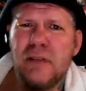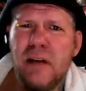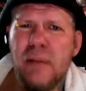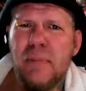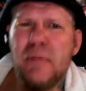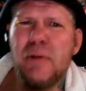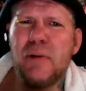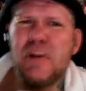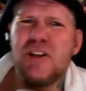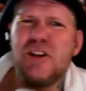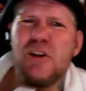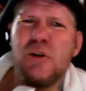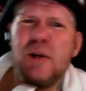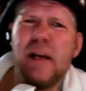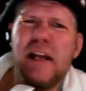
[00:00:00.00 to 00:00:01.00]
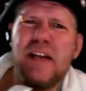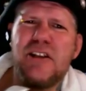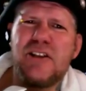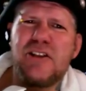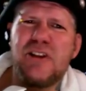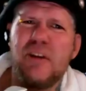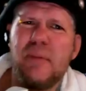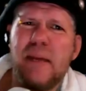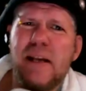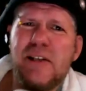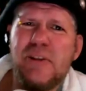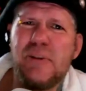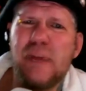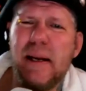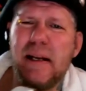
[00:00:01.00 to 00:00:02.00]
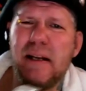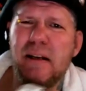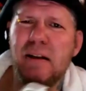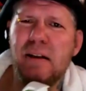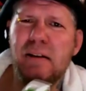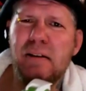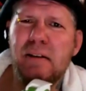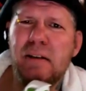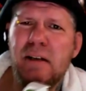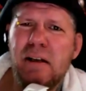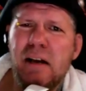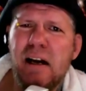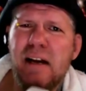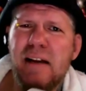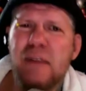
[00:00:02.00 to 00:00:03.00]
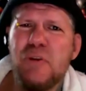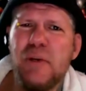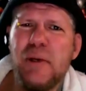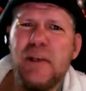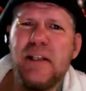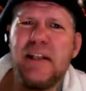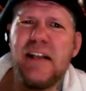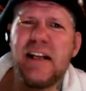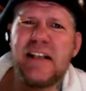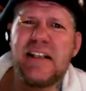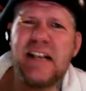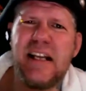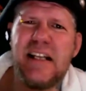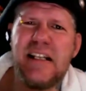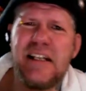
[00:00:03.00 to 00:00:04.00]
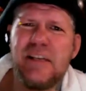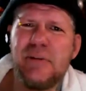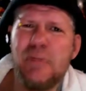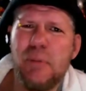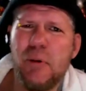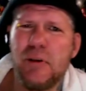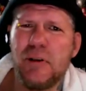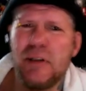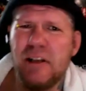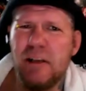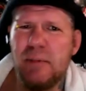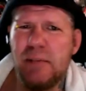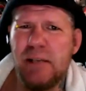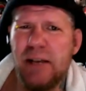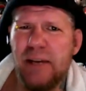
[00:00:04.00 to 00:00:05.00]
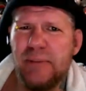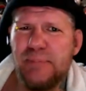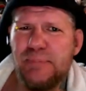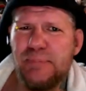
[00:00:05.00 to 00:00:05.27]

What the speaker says: I'm not really sure what age you start masturbating. I'm going to have to read the next Kinsey report that comes out.